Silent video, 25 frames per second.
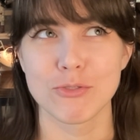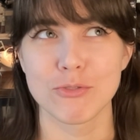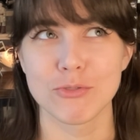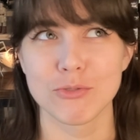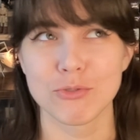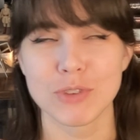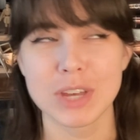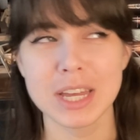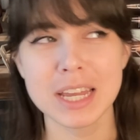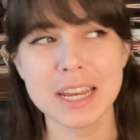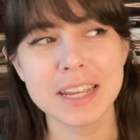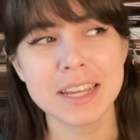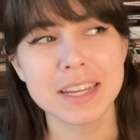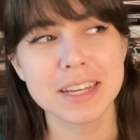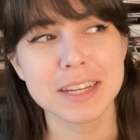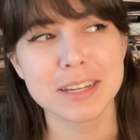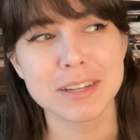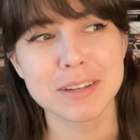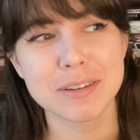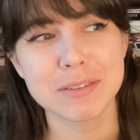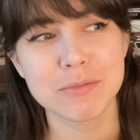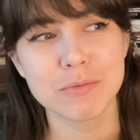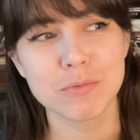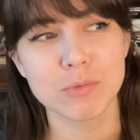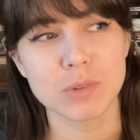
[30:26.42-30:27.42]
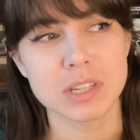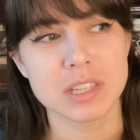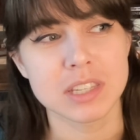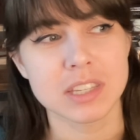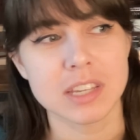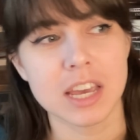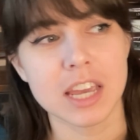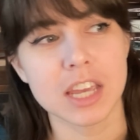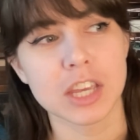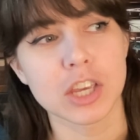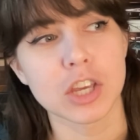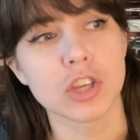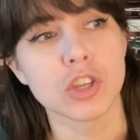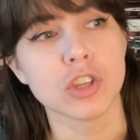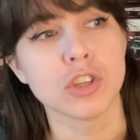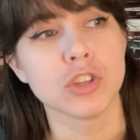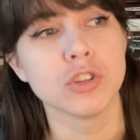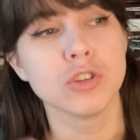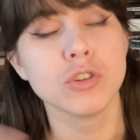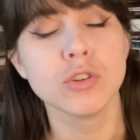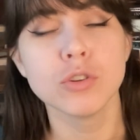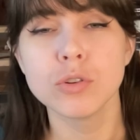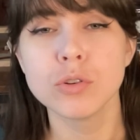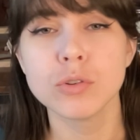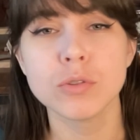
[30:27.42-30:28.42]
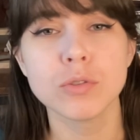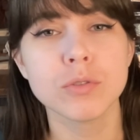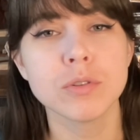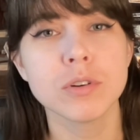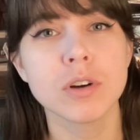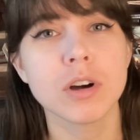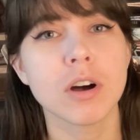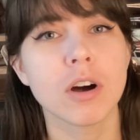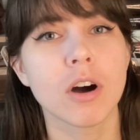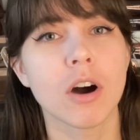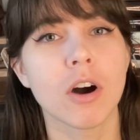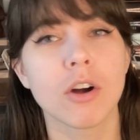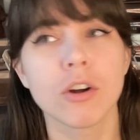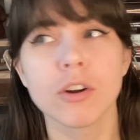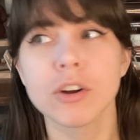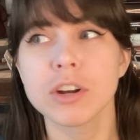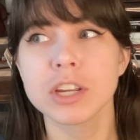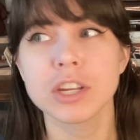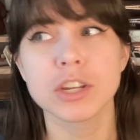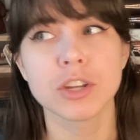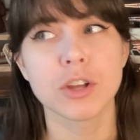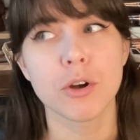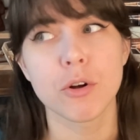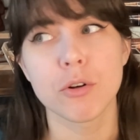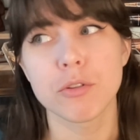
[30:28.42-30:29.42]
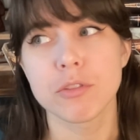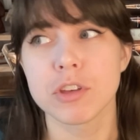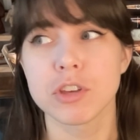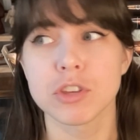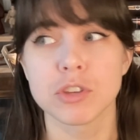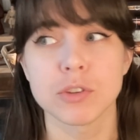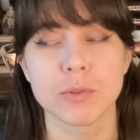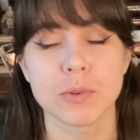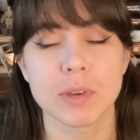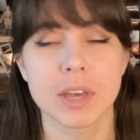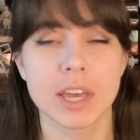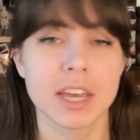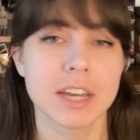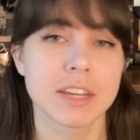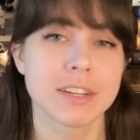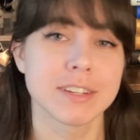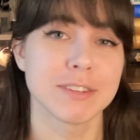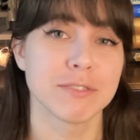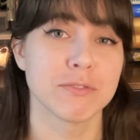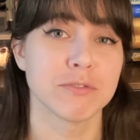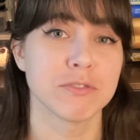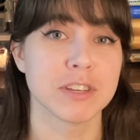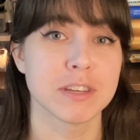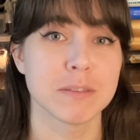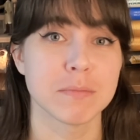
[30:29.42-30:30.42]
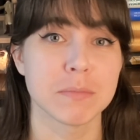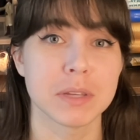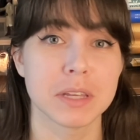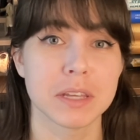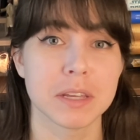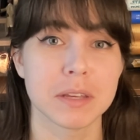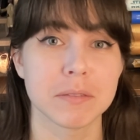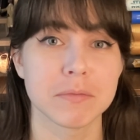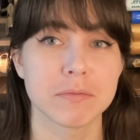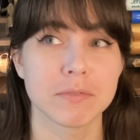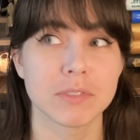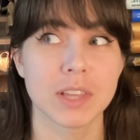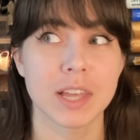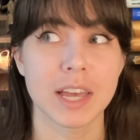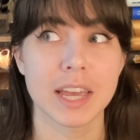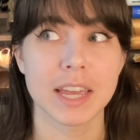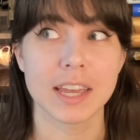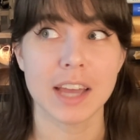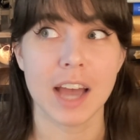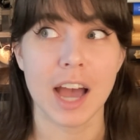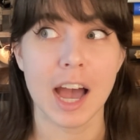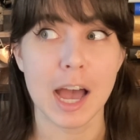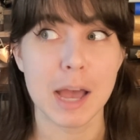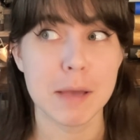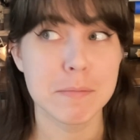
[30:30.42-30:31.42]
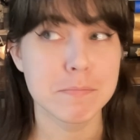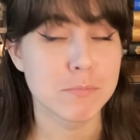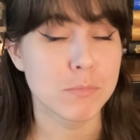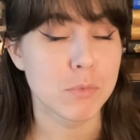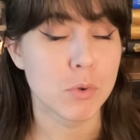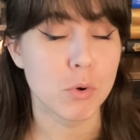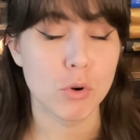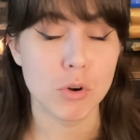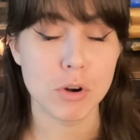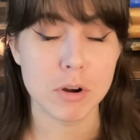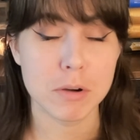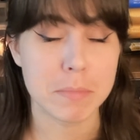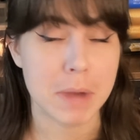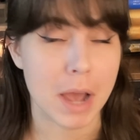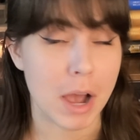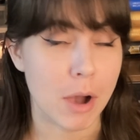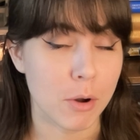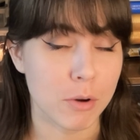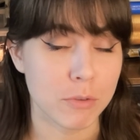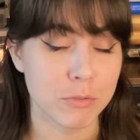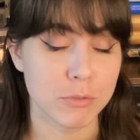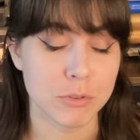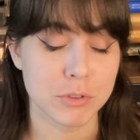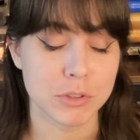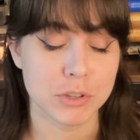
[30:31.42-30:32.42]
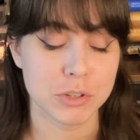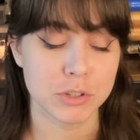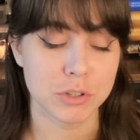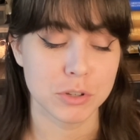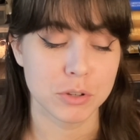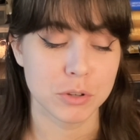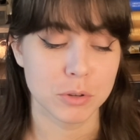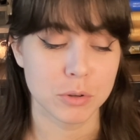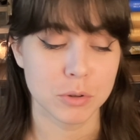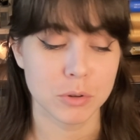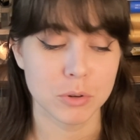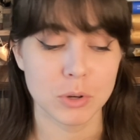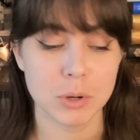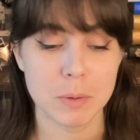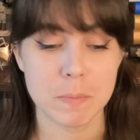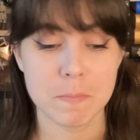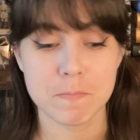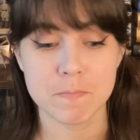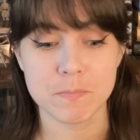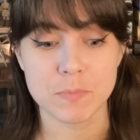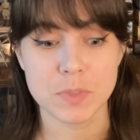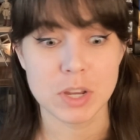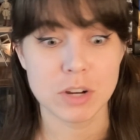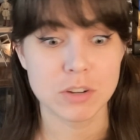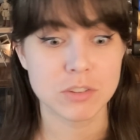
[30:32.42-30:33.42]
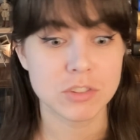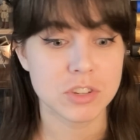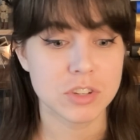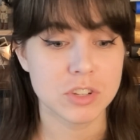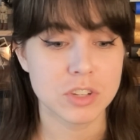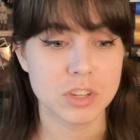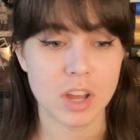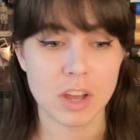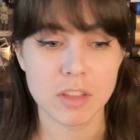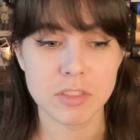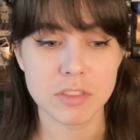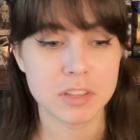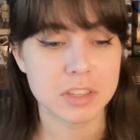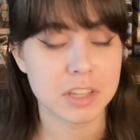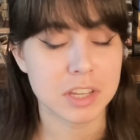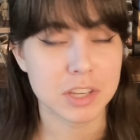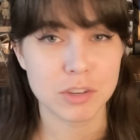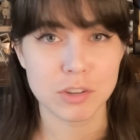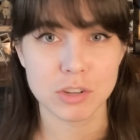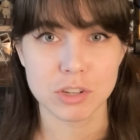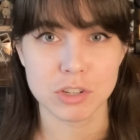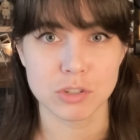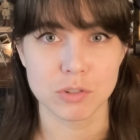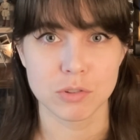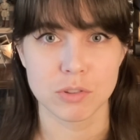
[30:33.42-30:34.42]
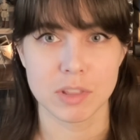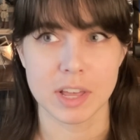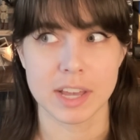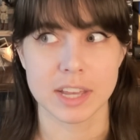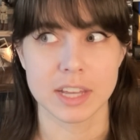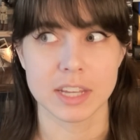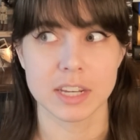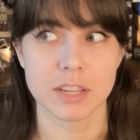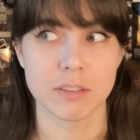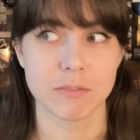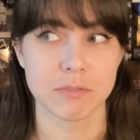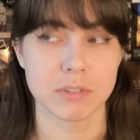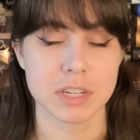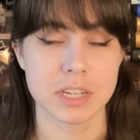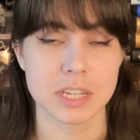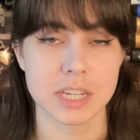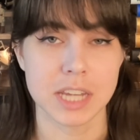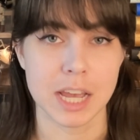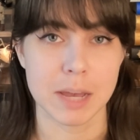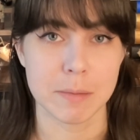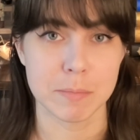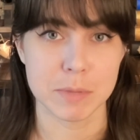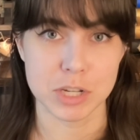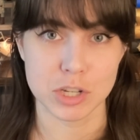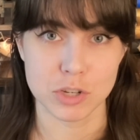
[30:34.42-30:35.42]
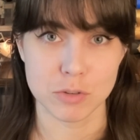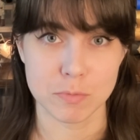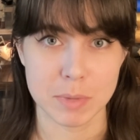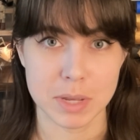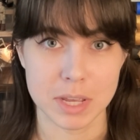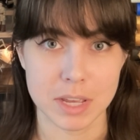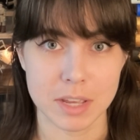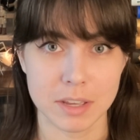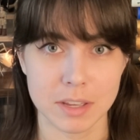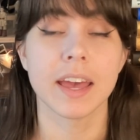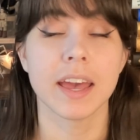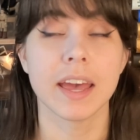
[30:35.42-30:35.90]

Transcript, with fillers: Vidian was like, you already know that you can't defeat me. Like, I'm more powerful than you. There's nothing that you can do that can even damage me.